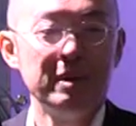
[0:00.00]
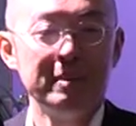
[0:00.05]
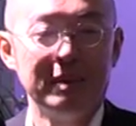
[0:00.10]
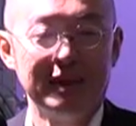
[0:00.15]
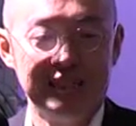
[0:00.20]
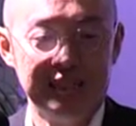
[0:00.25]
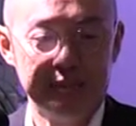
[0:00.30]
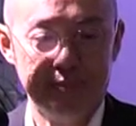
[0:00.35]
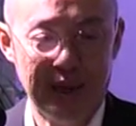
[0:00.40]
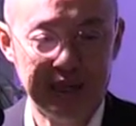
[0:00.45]
we mean
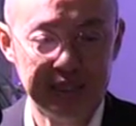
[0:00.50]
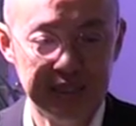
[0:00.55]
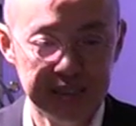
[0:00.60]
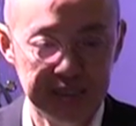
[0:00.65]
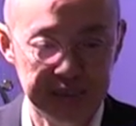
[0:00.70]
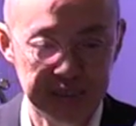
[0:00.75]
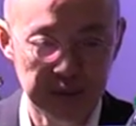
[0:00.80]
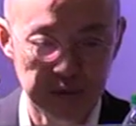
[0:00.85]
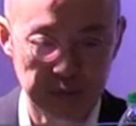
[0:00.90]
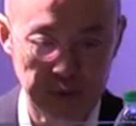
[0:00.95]
by
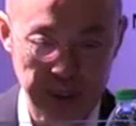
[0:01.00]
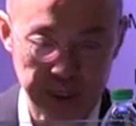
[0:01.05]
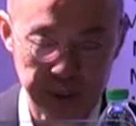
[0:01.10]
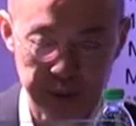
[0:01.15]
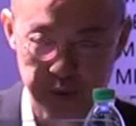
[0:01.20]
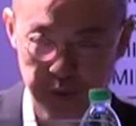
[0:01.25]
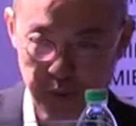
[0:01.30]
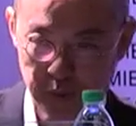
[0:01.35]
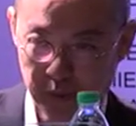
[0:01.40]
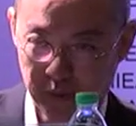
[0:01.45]
dependency
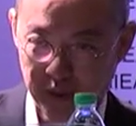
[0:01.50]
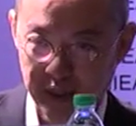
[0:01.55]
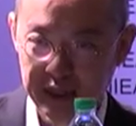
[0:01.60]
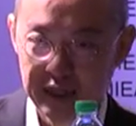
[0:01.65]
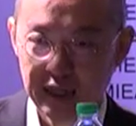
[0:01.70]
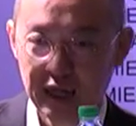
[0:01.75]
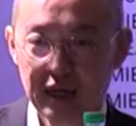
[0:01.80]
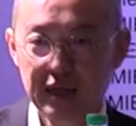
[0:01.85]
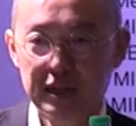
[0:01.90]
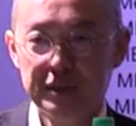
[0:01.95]
ratio,
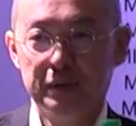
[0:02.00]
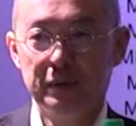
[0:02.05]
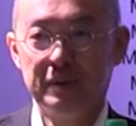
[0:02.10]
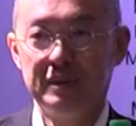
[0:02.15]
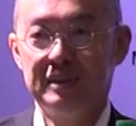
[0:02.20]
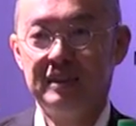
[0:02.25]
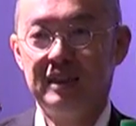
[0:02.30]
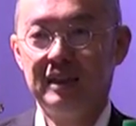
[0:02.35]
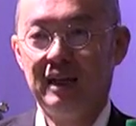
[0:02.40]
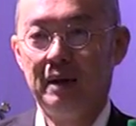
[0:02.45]
right? So
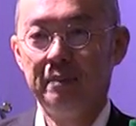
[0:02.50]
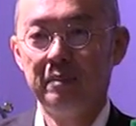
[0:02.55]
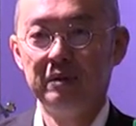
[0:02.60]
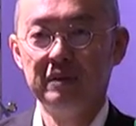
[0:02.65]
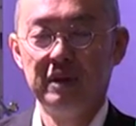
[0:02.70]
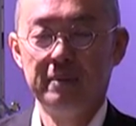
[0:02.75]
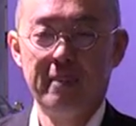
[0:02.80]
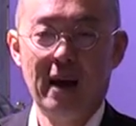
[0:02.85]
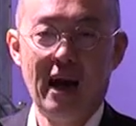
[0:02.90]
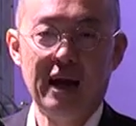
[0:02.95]
it's the number of
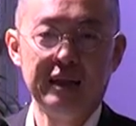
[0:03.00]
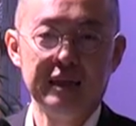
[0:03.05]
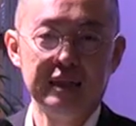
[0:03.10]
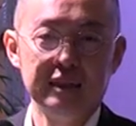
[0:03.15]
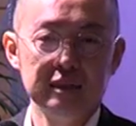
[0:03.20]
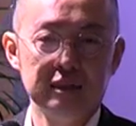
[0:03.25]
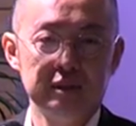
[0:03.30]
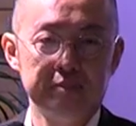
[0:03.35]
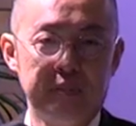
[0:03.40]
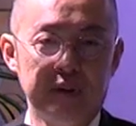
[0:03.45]

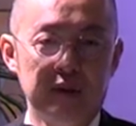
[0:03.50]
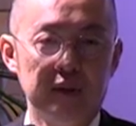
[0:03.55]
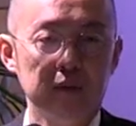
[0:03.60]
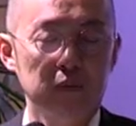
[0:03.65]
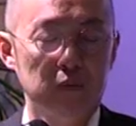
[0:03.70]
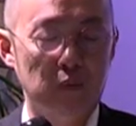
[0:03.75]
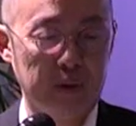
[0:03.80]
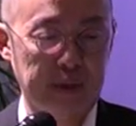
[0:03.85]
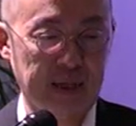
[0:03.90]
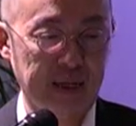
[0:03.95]
dependents
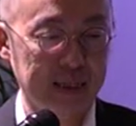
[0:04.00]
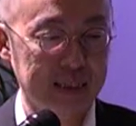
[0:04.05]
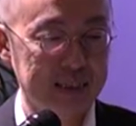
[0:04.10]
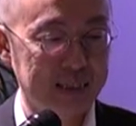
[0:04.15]
per working